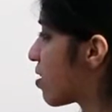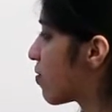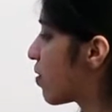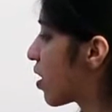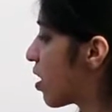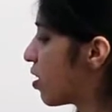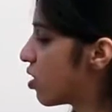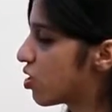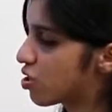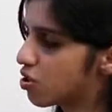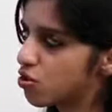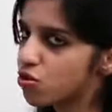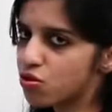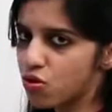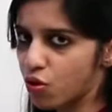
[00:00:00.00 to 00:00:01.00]
is if the
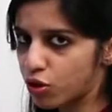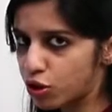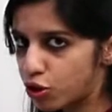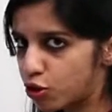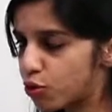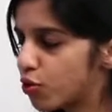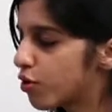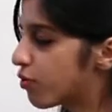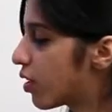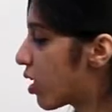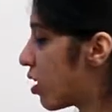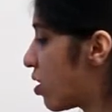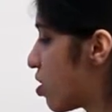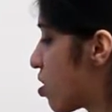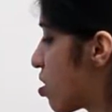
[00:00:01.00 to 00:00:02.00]
condition is not true, if the
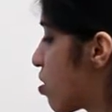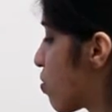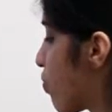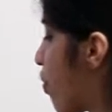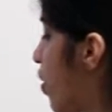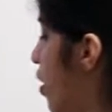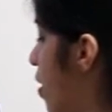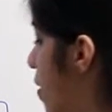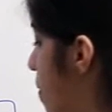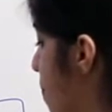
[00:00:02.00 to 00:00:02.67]
condition is false,